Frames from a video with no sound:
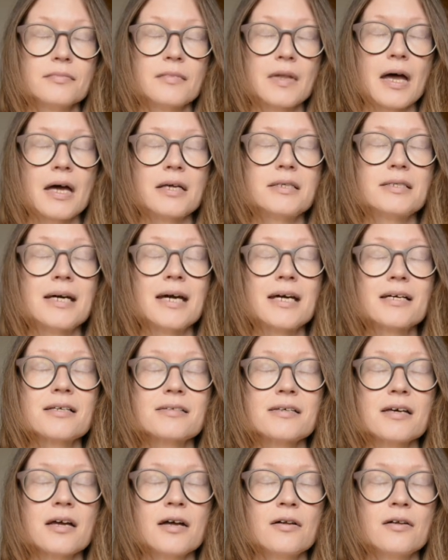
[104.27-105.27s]
and
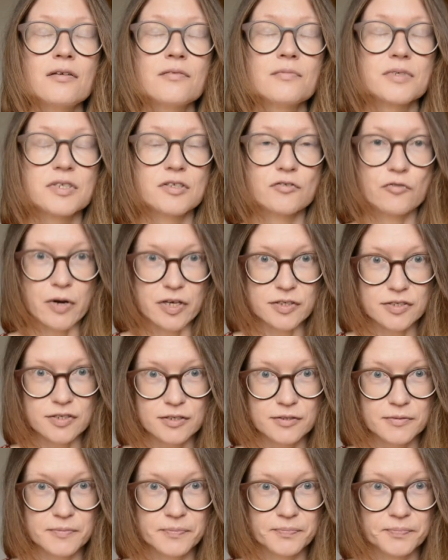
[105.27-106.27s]
exhale
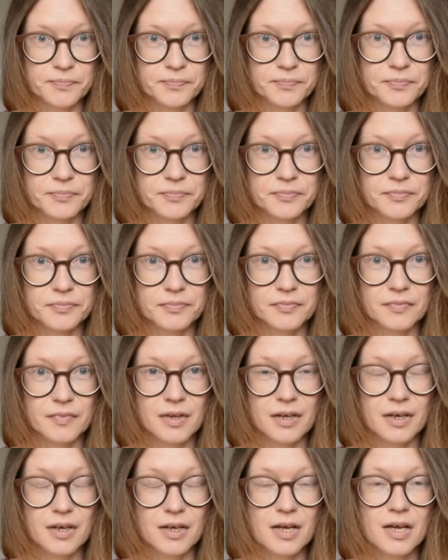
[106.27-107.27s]
stress.
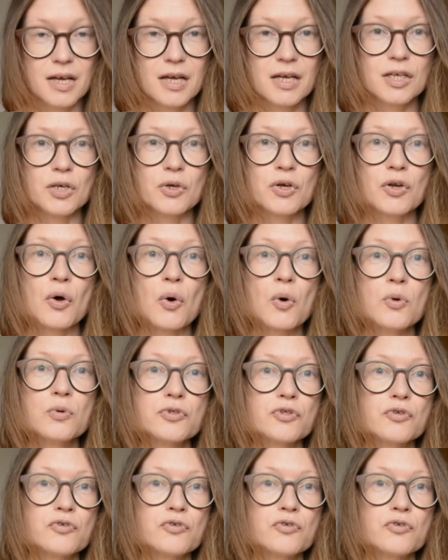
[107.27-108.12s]
You can also